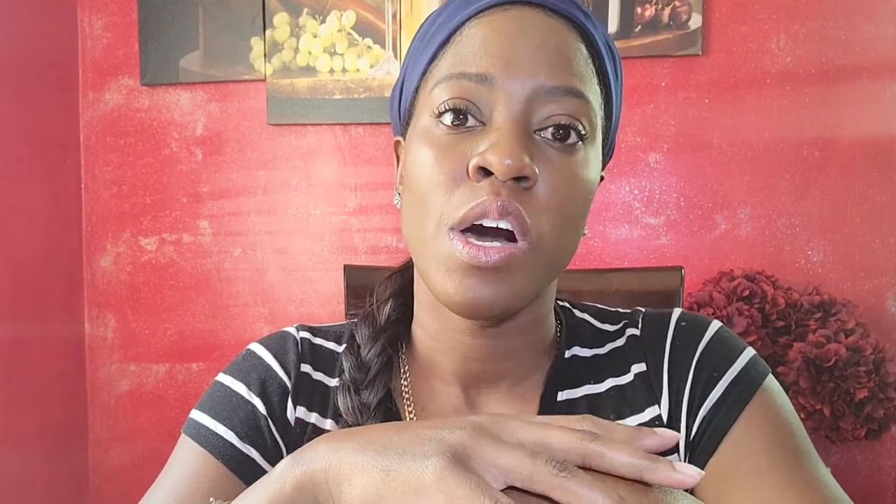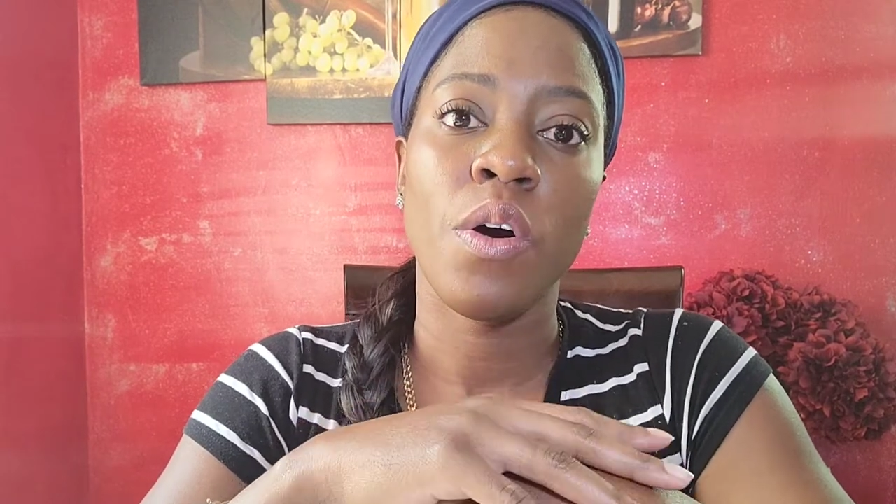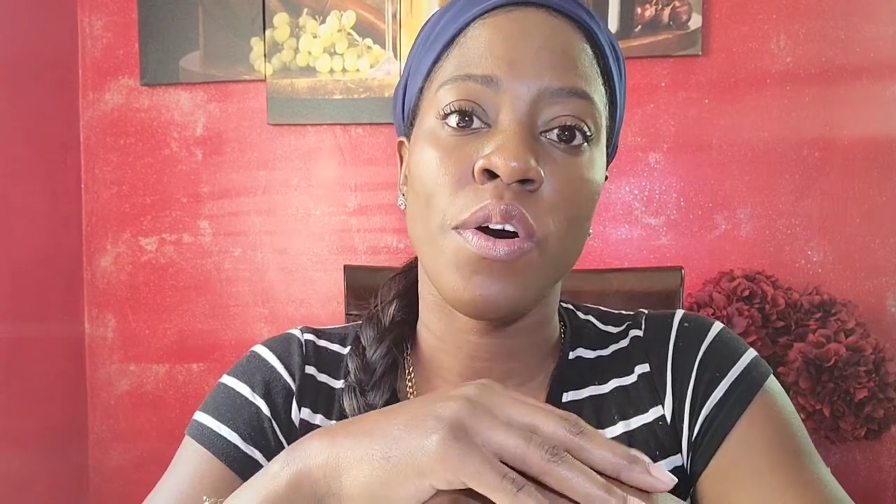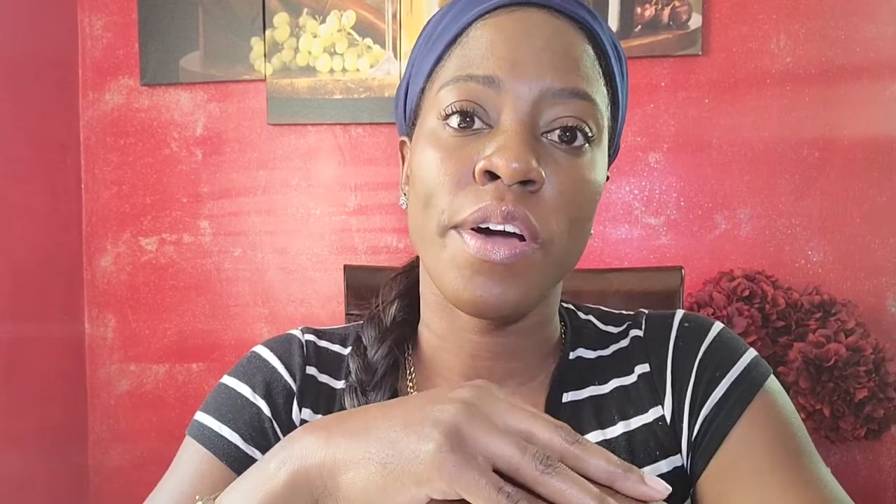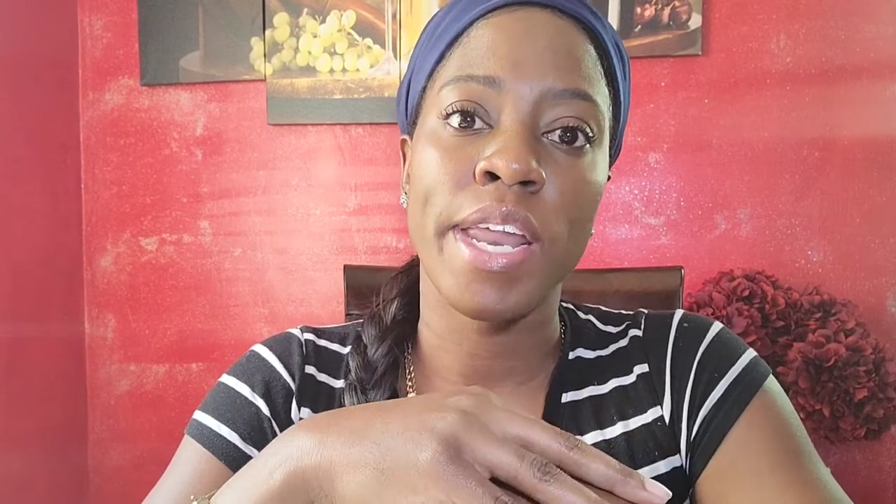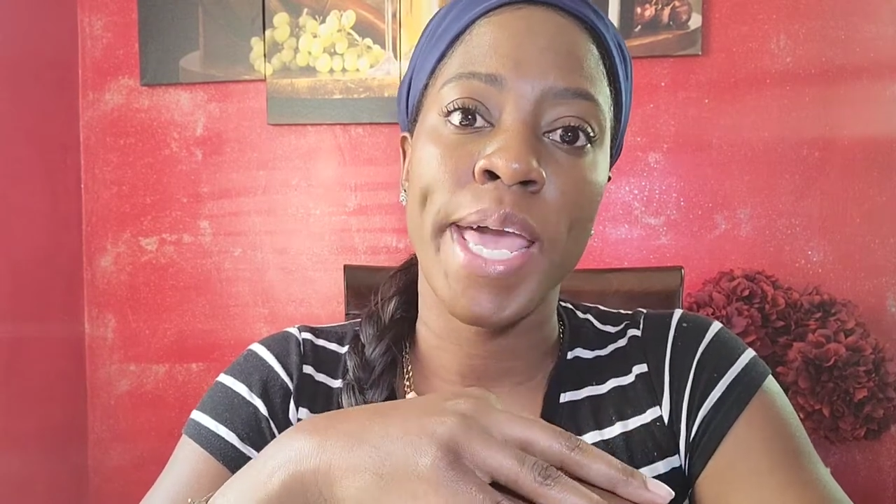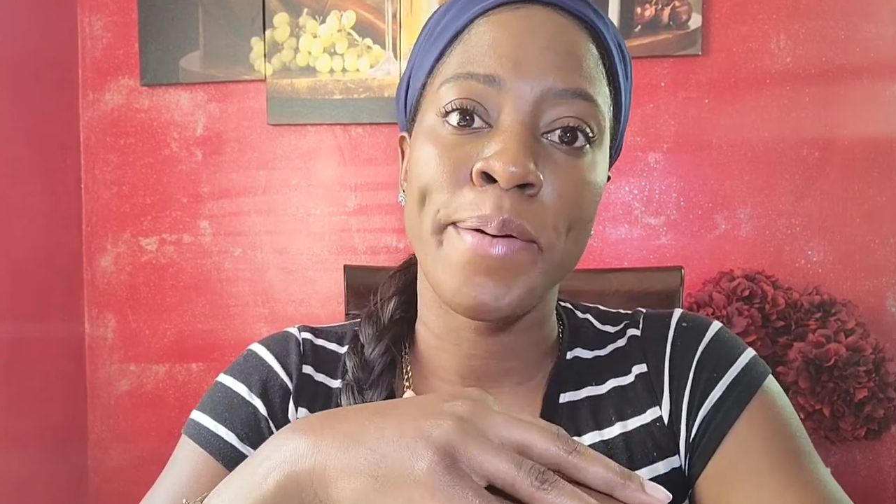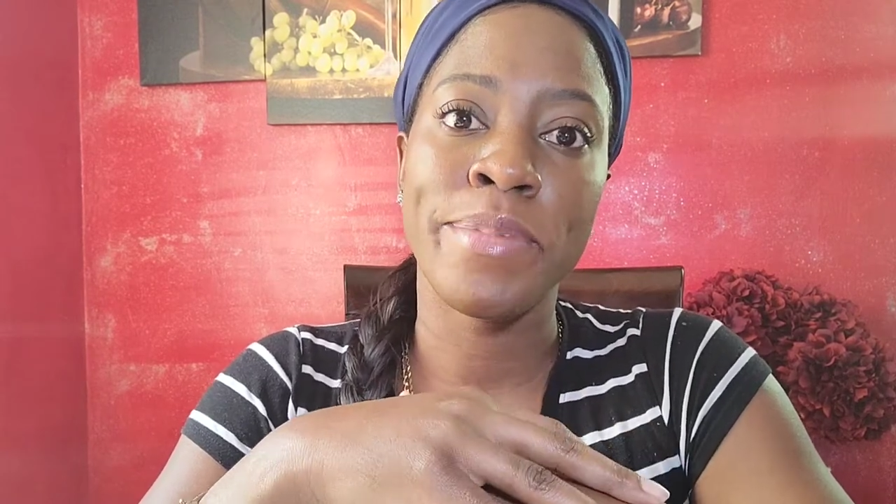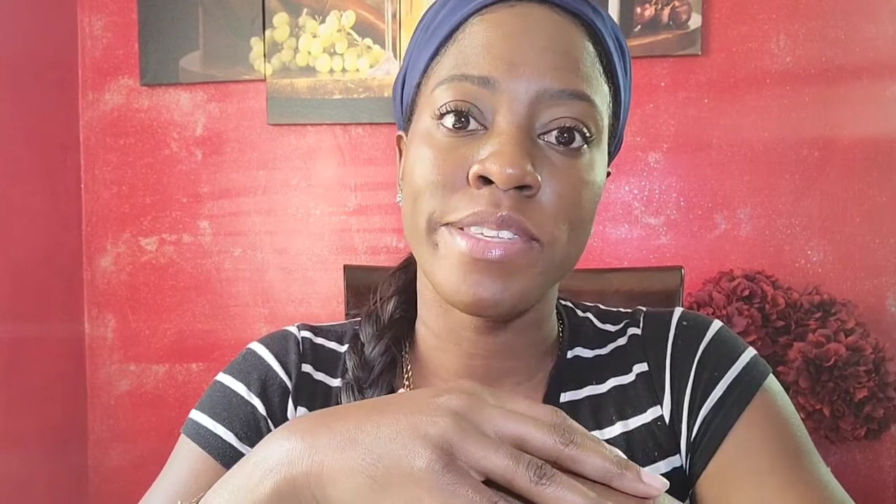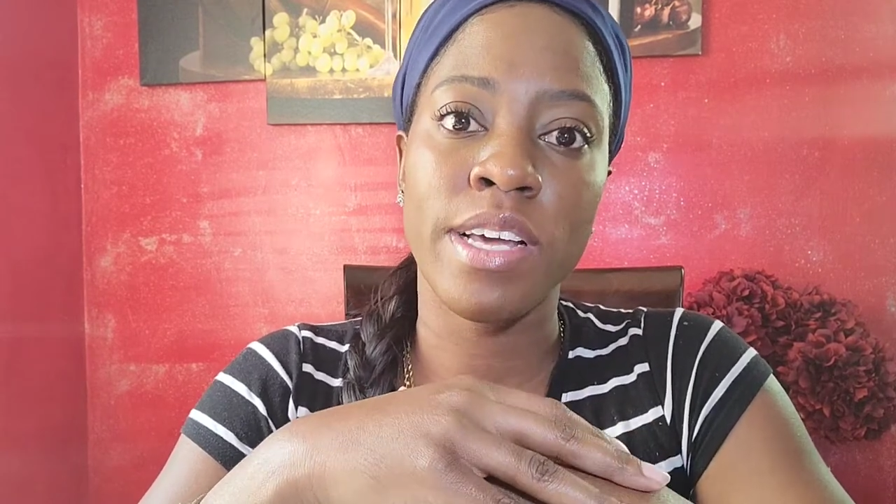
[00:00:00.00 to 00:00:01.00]
on
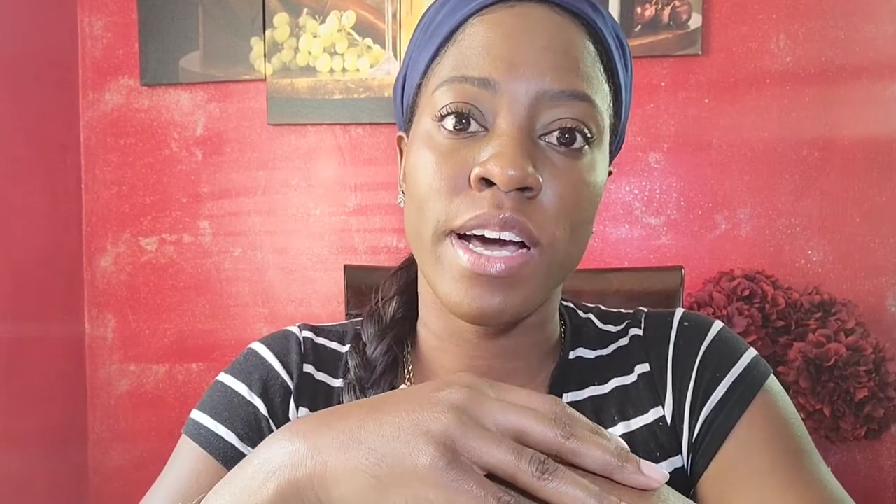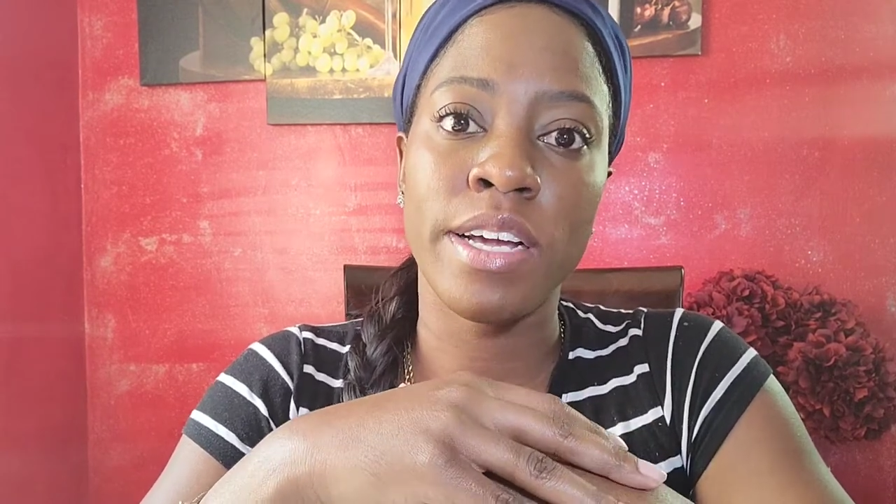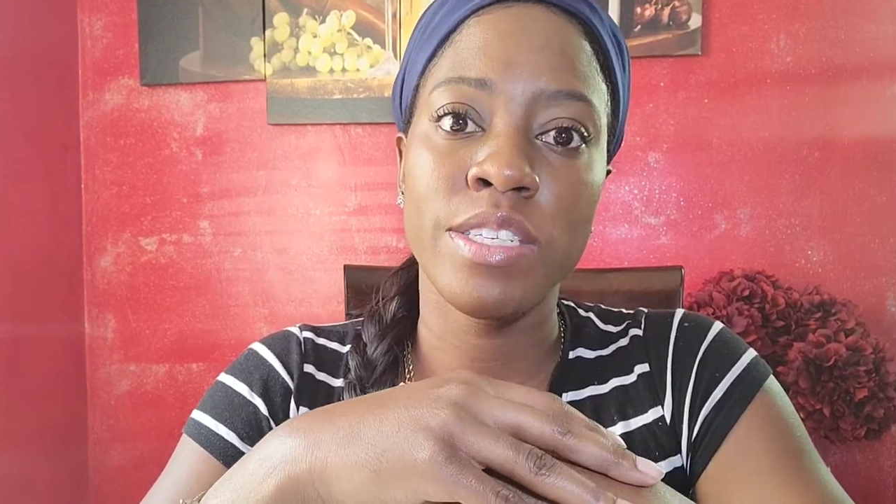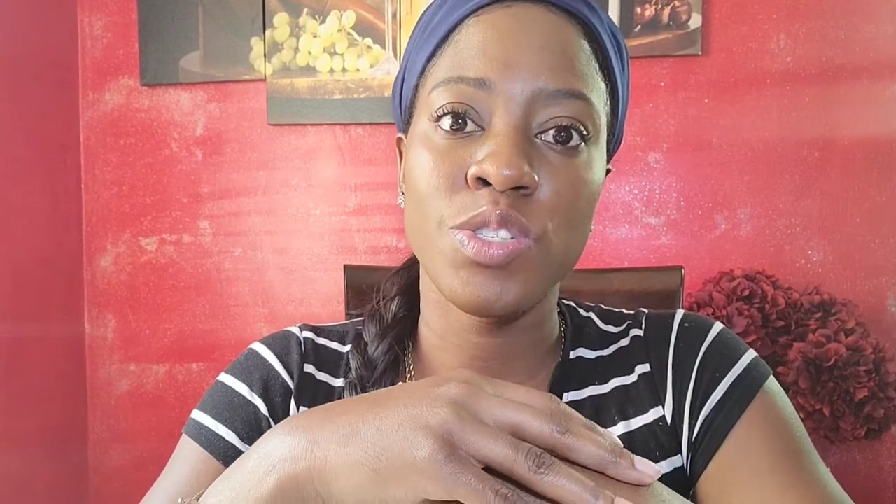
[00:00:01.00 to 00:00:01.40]
Amazon.